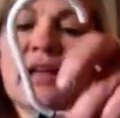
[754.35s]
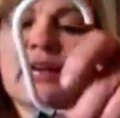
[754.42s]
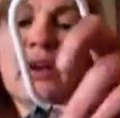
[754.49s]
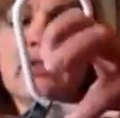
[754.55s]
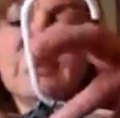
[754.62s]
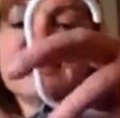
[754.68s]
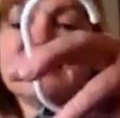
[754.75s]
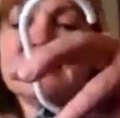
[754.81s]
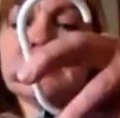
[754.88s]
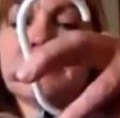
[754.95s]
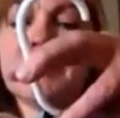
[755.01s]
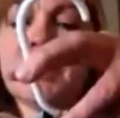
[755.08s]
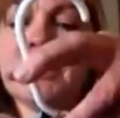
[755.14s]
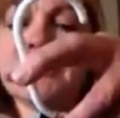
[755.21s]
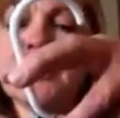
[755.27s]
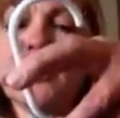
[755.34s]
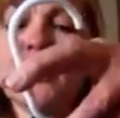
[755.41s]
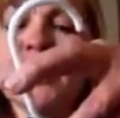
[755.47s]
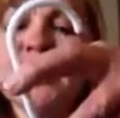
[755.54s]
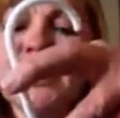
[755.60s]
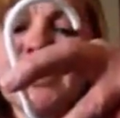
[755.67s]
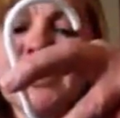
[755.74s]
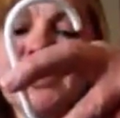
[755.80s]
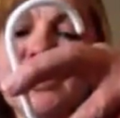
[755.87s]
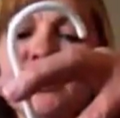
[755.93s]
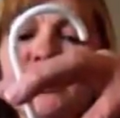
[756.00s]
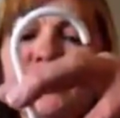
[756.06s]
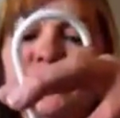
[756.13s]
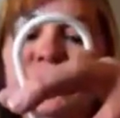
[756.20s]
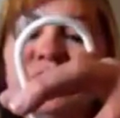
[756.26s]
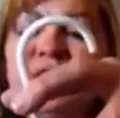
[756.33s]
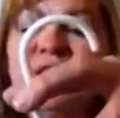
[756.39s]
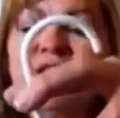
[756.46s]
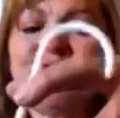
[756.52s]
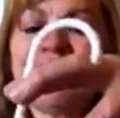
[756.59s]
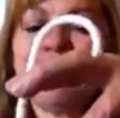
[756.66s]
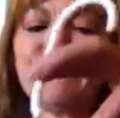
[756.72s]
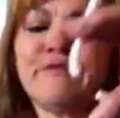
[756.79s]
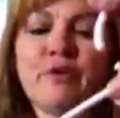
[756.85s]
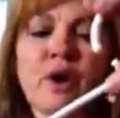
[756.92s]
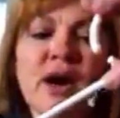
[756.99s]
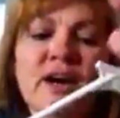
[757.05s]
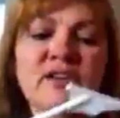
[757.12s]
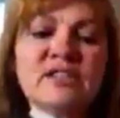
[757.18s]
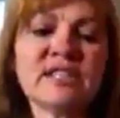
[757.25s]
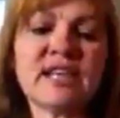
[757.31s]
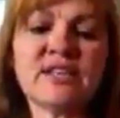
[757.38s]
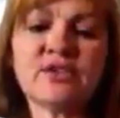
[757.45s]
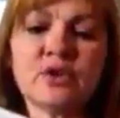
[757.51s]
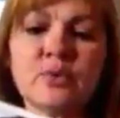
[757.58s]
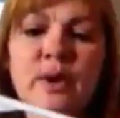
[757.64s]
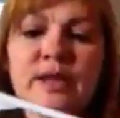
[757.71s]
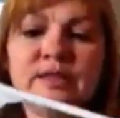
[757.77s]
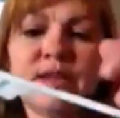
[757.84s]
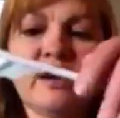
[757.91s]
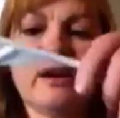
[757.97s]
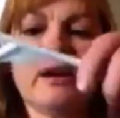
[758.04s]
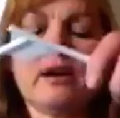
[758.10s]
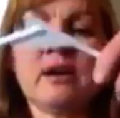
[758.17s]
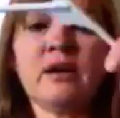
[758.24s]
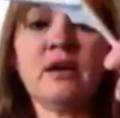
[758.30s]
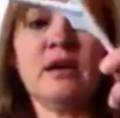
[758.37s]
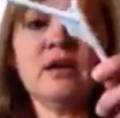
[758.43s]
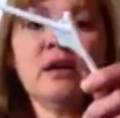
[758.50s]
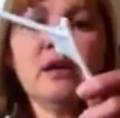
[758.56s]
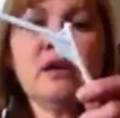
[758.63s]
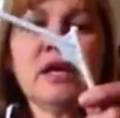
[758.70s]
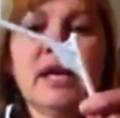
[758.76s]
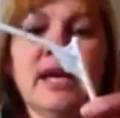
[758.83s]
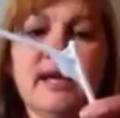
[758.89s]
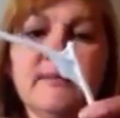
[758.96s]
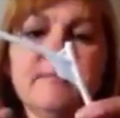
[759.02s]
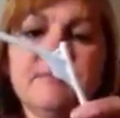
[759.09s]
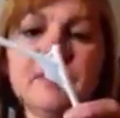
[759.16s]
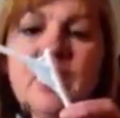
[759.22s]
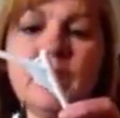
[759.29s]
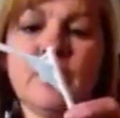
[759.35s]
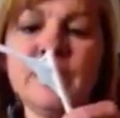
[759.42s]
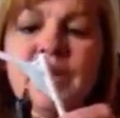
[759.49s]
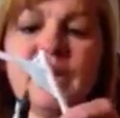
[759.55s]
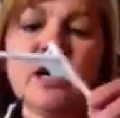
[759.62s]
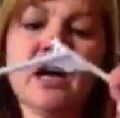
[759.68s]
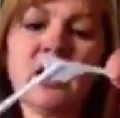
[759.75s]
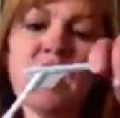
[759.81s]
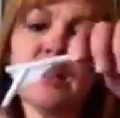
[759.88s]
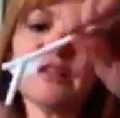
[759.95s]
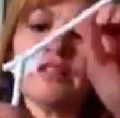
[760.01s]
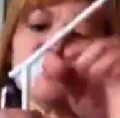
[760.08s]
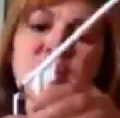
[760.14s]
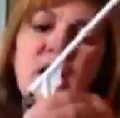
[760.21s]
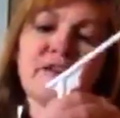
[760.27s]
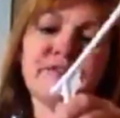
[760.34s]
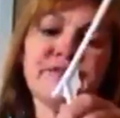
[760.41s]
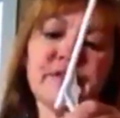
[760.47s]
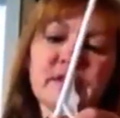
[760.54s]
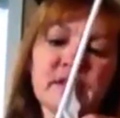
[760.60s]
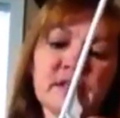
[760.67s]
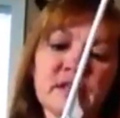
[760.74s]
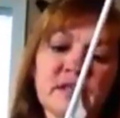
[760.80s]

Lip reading: and this is the part that we're going to use for our center right there, okay? And we're going to cut all this off.